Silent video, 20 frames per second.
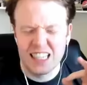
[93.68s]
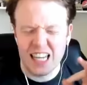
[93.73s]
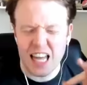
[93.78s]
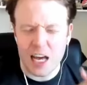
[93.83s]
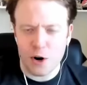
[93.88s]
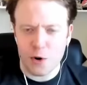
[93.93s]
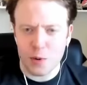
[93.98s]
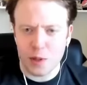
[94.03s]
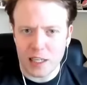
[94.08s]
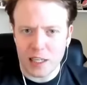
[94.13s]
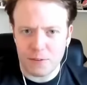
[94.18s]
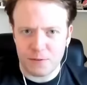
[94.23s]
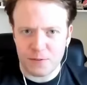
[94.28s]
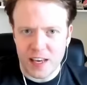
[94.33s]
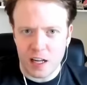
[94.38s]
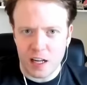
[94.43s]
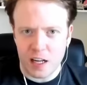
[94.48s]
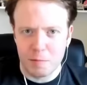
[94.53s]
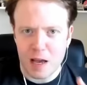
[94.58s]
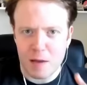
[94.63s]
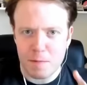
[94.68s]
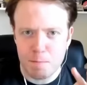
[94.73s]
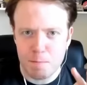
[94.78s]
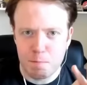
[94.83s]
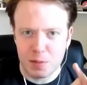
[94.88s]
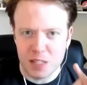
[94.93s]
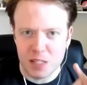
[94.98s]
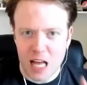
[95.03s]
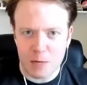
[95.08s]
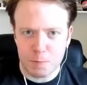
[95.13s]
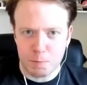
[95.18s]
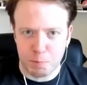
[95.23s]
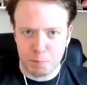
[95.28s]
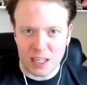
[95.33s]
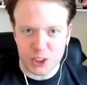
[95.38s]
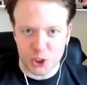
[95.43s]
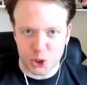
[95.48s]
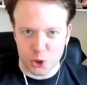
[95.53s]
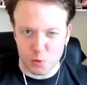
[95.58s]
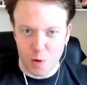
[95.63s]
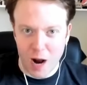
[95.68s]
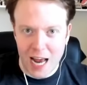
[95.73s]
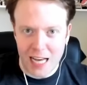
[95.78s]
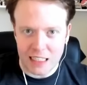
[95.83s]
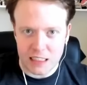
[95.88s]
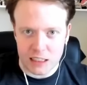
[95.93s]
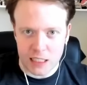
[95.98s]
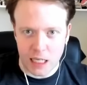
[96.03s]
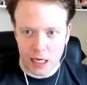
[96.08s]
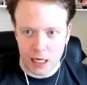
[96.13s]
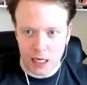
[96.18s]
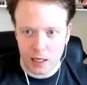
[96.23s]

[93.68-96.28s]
literally feel my blood pressure rising.